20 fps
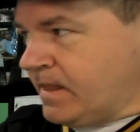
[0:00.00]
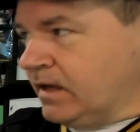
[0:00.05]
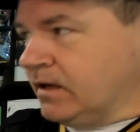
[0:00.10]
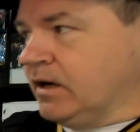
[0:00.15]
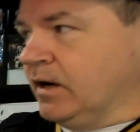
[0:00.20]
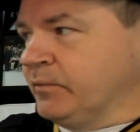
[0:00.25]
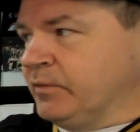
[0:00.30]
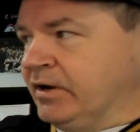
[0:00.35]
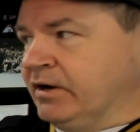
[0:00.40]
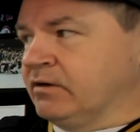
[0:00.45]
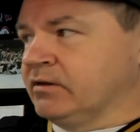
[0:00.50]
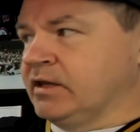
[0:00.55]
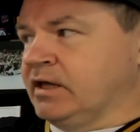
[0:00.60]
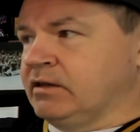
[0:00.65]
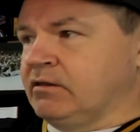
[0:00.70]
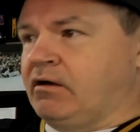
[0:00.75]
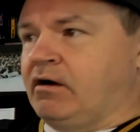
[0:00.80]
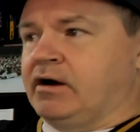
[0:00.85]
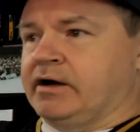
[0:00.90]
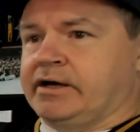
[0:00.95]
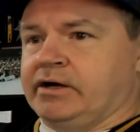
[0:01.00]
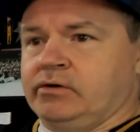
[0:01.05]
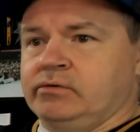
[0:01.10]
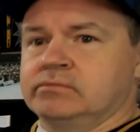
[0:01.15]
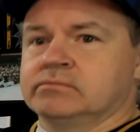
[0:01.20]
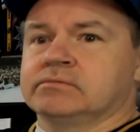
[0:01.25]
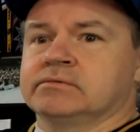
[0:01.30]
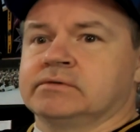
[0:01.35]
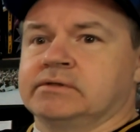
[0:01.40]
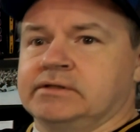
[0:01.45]
Coming out of that
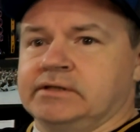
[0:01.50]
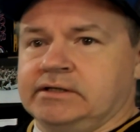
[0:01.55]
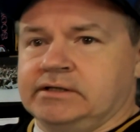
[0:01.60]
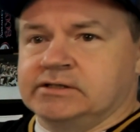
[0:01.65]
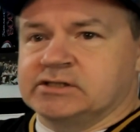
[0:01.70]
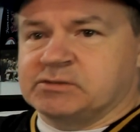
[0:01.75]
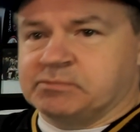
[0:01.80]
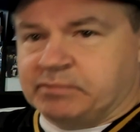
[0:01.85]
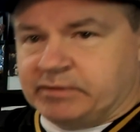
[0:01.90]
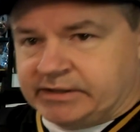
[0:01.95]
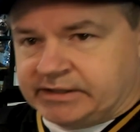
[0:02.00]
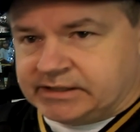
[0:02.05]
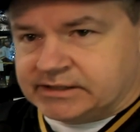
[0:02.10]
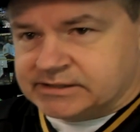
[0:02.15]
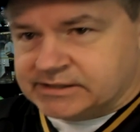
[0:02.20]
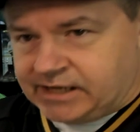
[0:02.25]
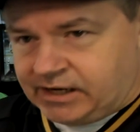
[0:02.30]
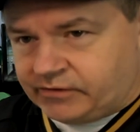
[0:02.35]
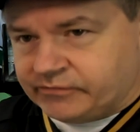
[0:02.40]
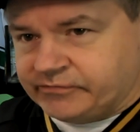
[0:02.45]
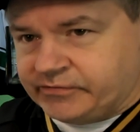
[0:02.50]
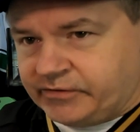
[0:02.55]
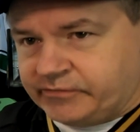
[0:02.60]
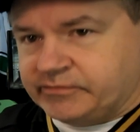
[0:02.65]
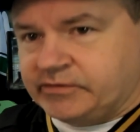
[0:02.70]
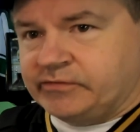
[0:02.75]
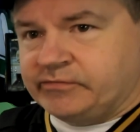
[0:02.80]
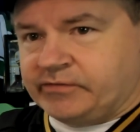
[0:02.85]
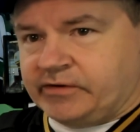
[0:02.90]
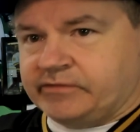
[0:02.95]
lockout, the split is now
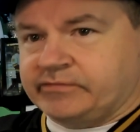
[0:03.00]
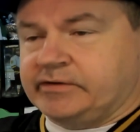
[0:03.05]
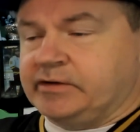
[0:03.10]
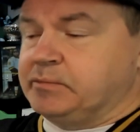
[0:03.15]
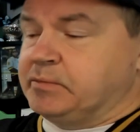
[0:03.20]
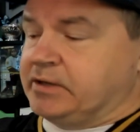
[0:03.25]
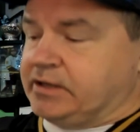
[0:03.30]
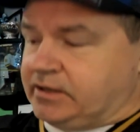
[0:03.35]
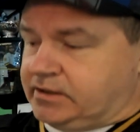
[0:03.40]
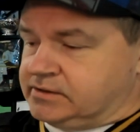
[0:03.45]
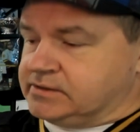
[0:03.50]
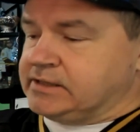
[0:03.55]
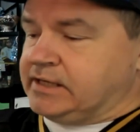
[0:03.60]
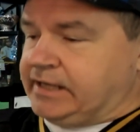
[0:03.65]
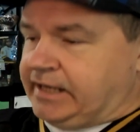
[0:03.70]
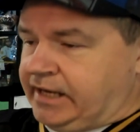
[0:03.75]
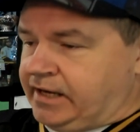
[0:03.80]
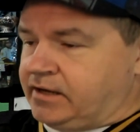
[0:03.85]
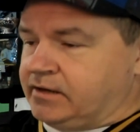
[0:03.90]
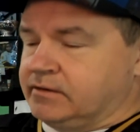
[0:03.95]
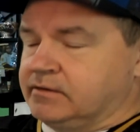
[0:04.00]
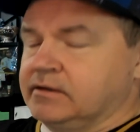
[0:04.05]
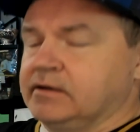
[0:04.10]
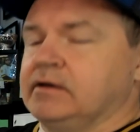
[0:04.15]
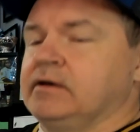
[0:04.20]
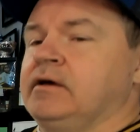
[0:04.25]
50-50 because, again,